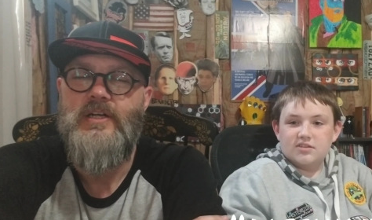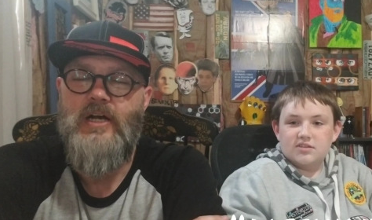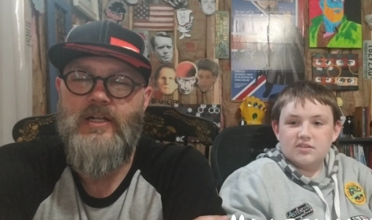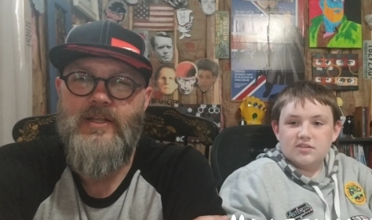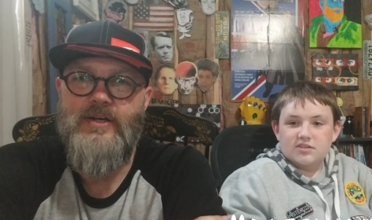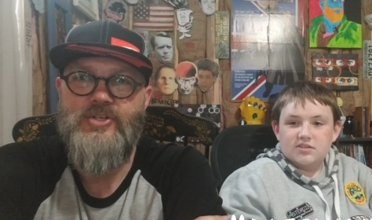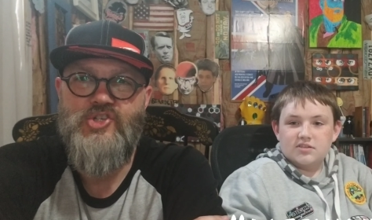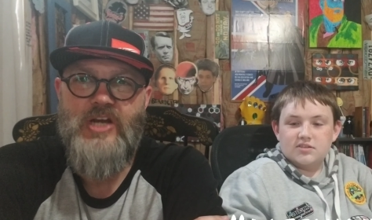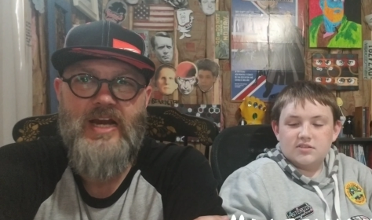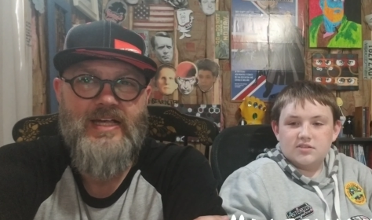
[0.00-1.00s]
Speaker 1: a little
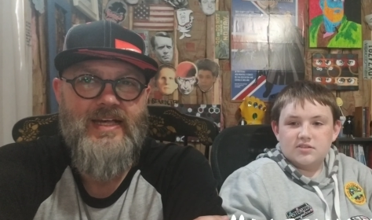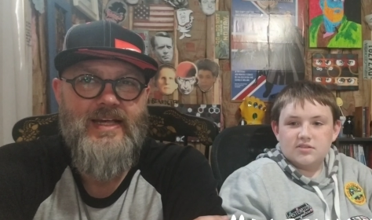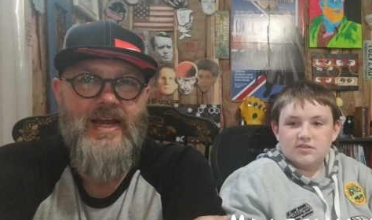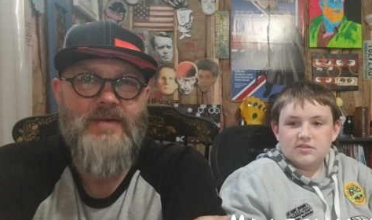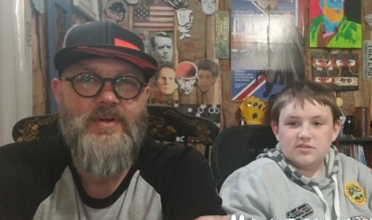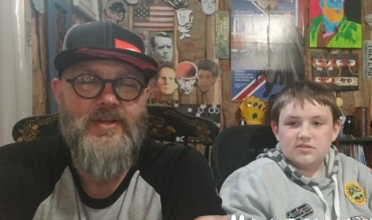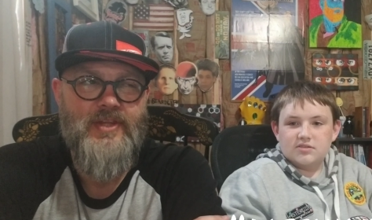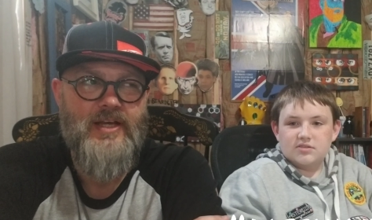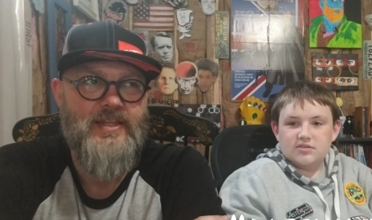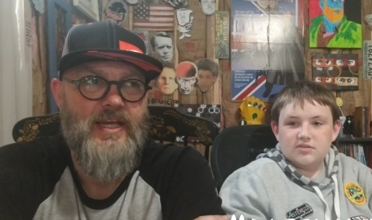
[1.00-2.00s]
shocking. I would have
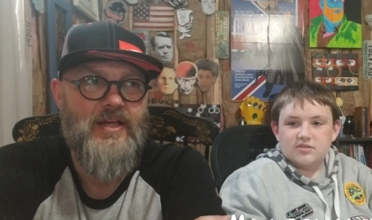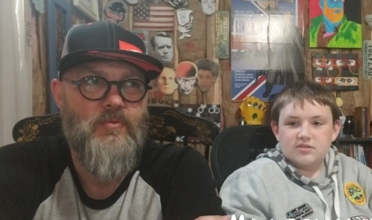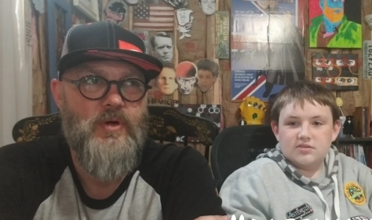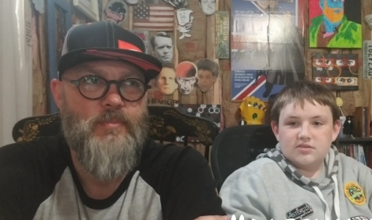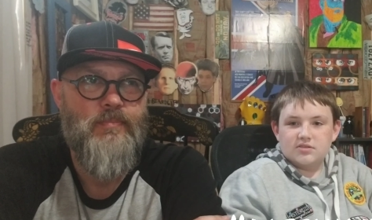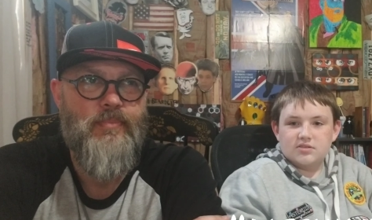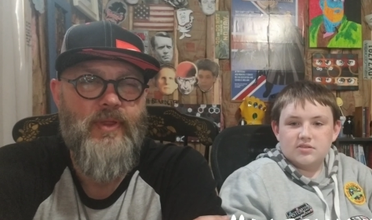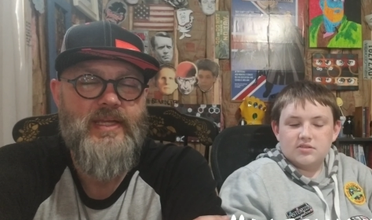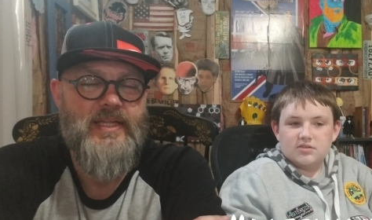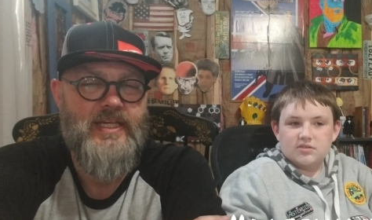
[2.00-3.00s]
thought they would have
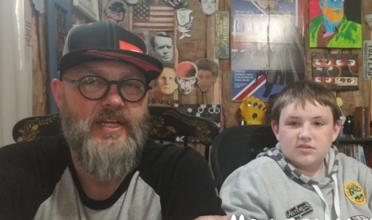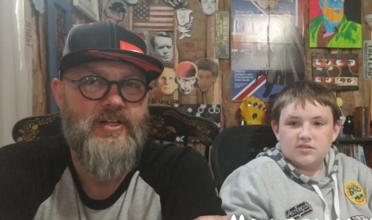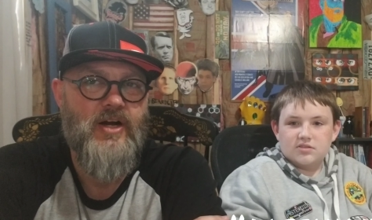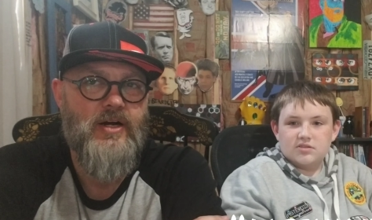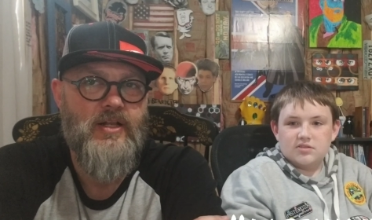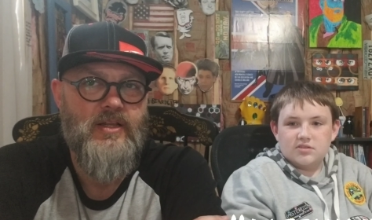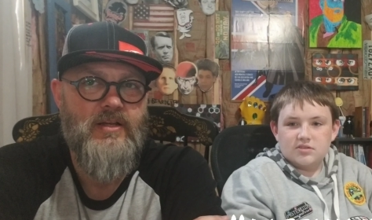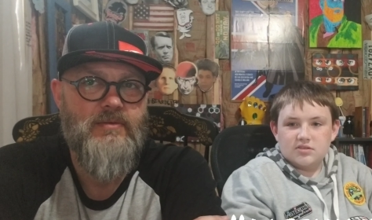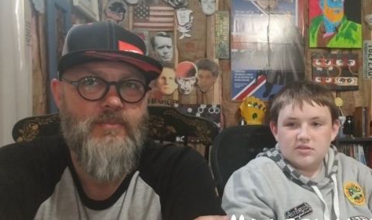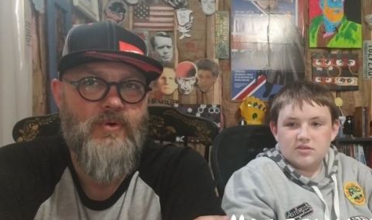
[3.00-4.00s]
played the kid card a
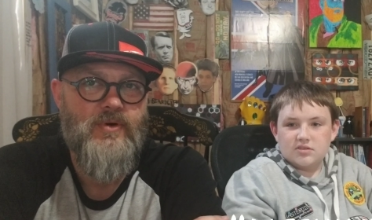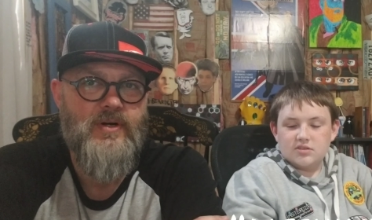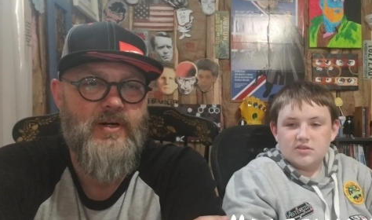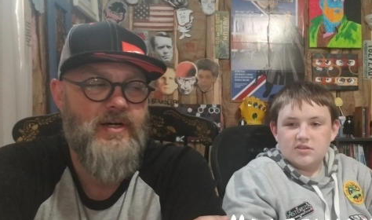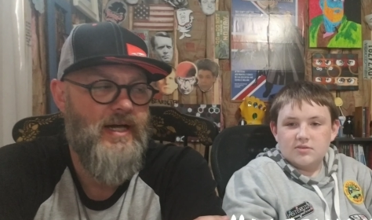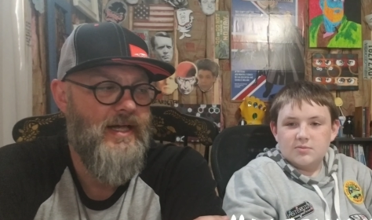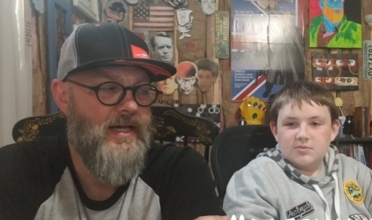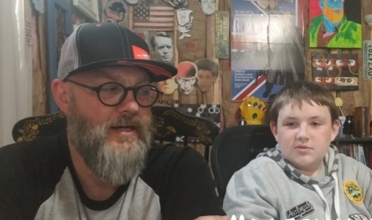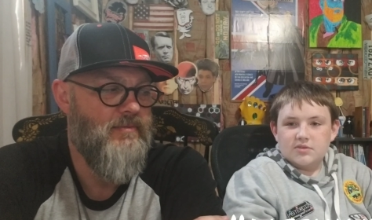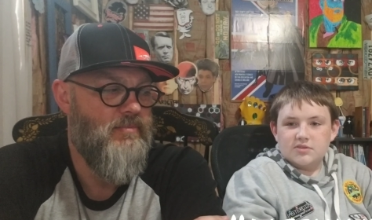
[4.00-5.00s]
little more
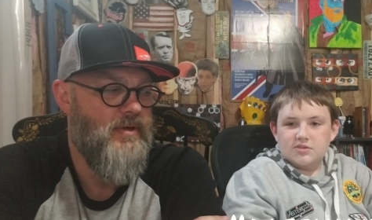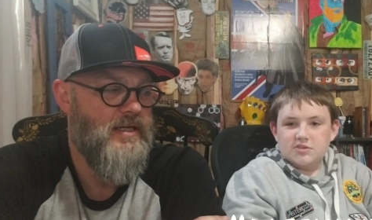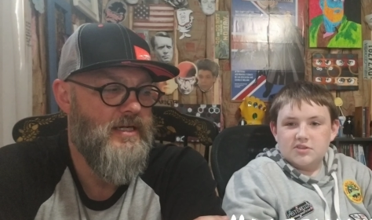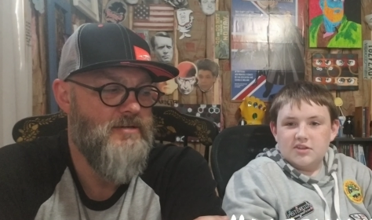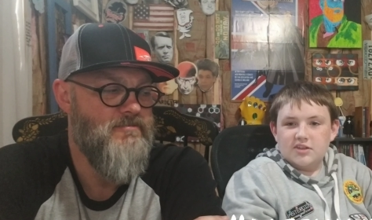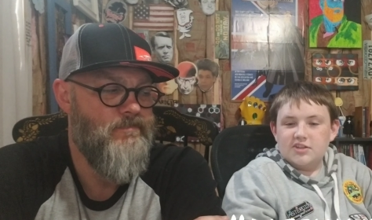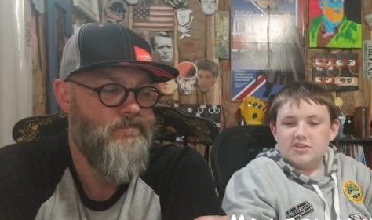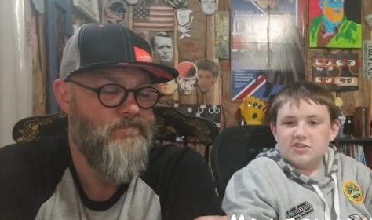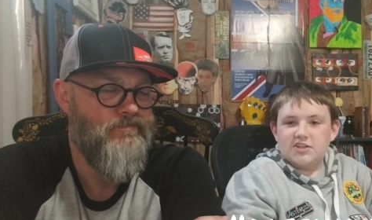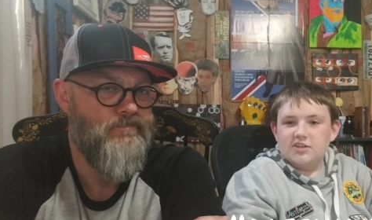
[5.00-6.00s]
and um, you
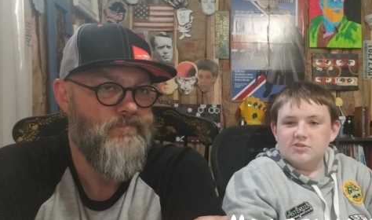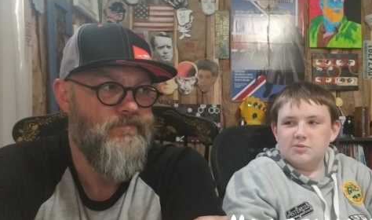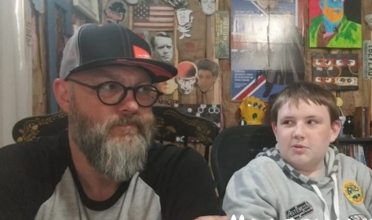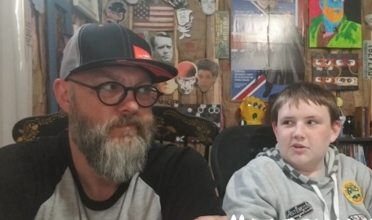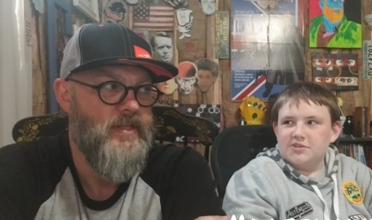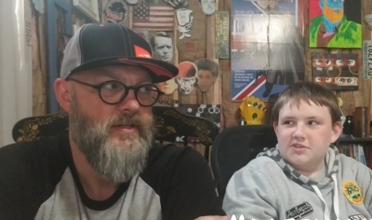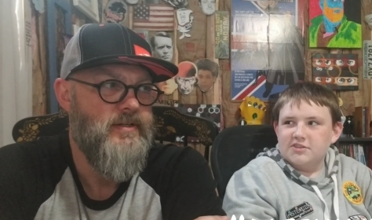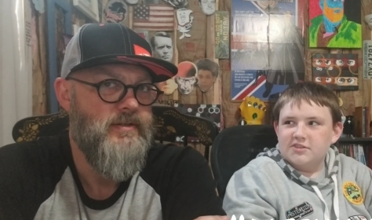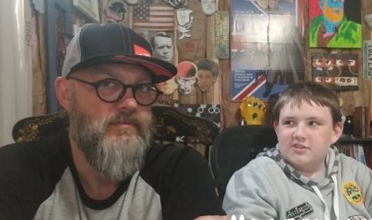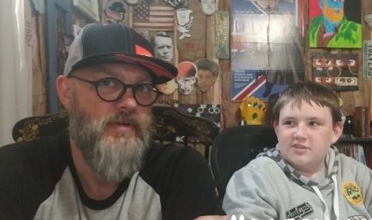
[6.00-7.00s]
Speaker 2: just killed a
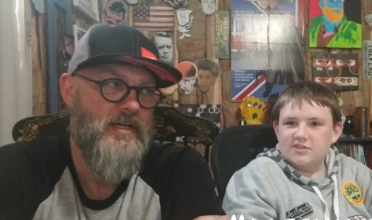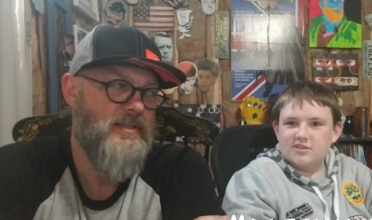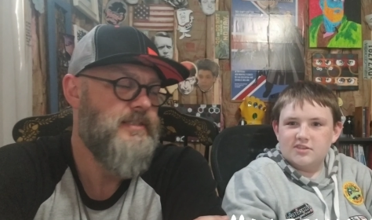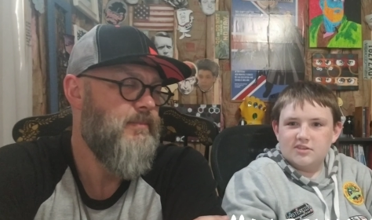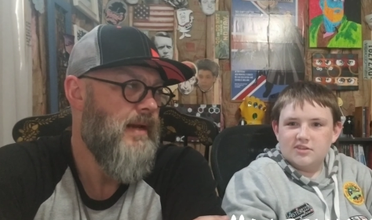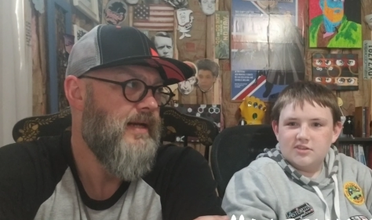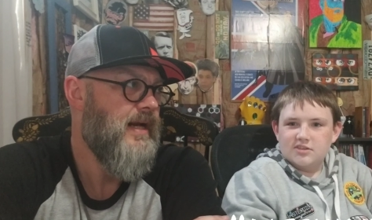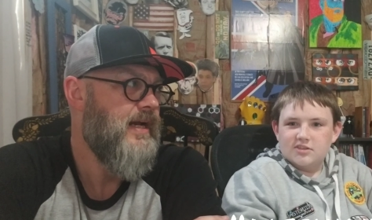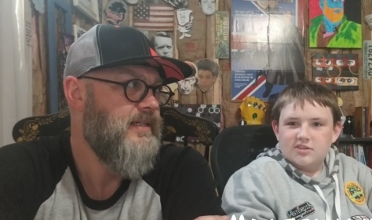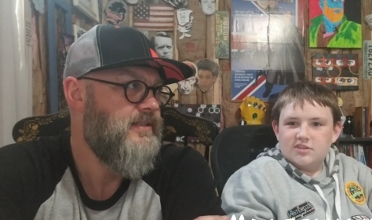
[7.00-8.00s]
person.
Speaker 1: Well, it's the bad
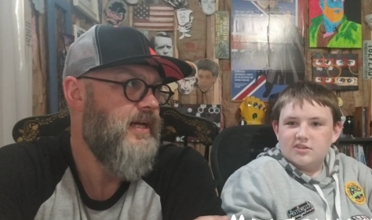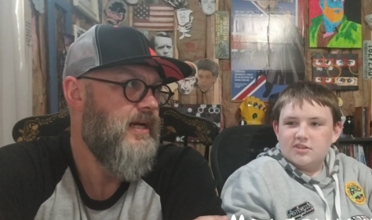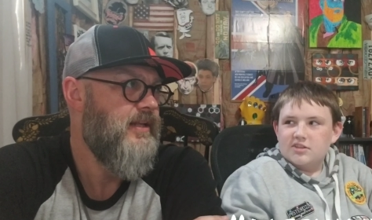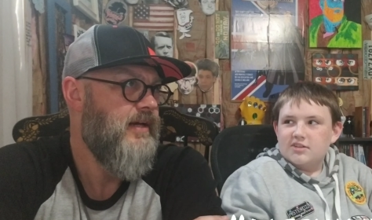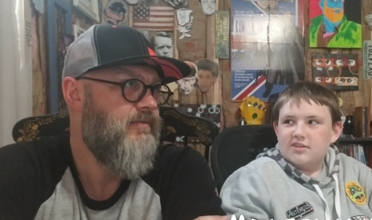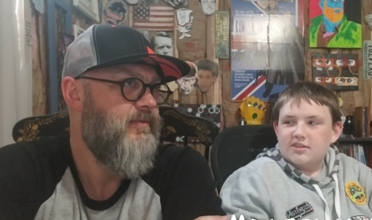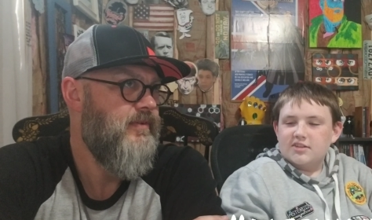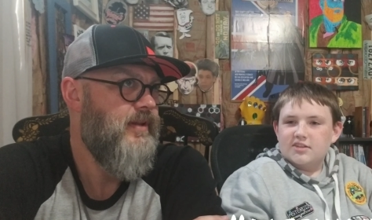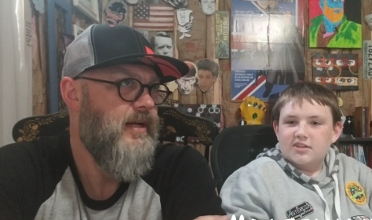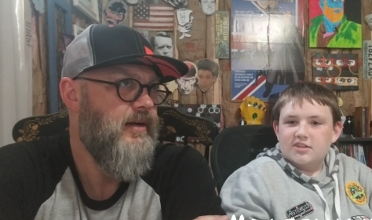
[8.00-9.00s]
guys. Yeah, they
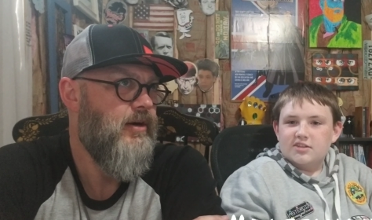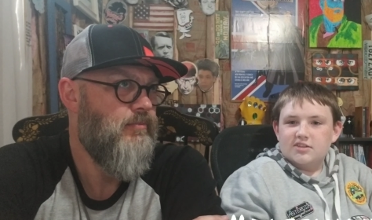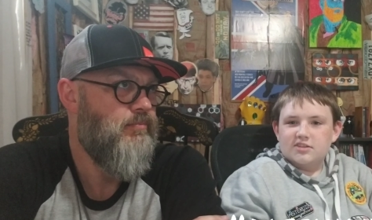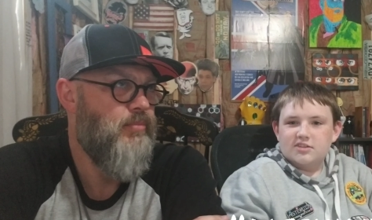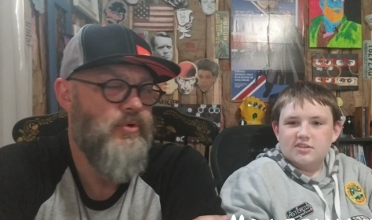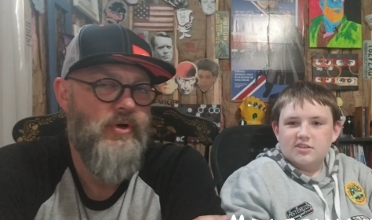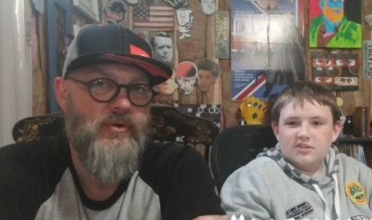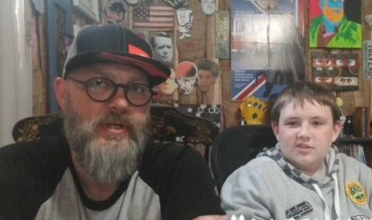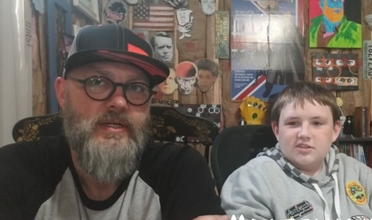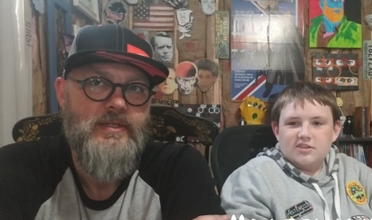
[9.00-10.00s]
they are
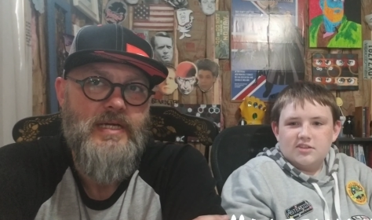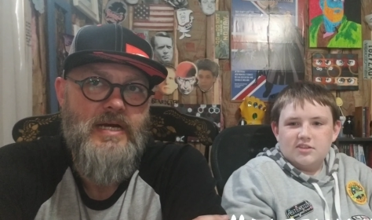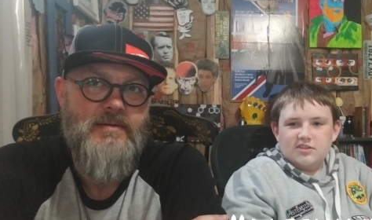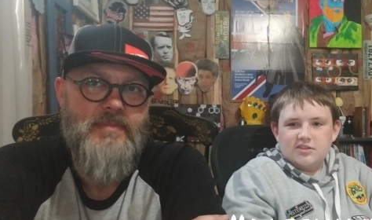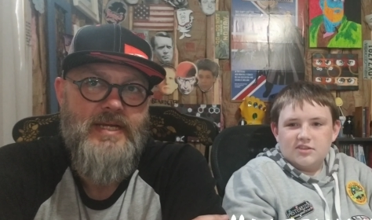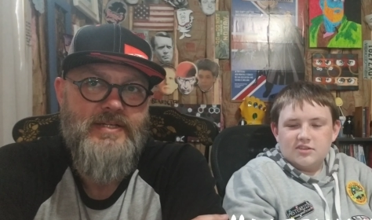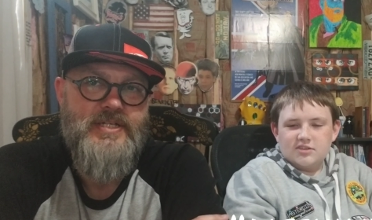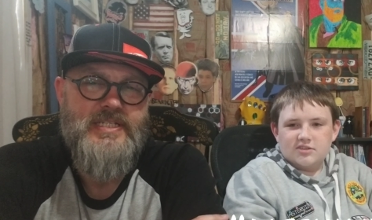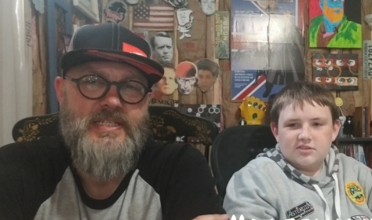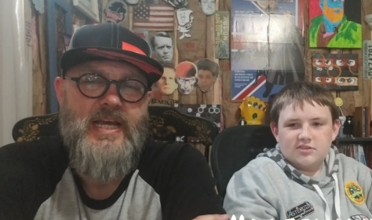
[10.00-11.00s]
brutal um, and just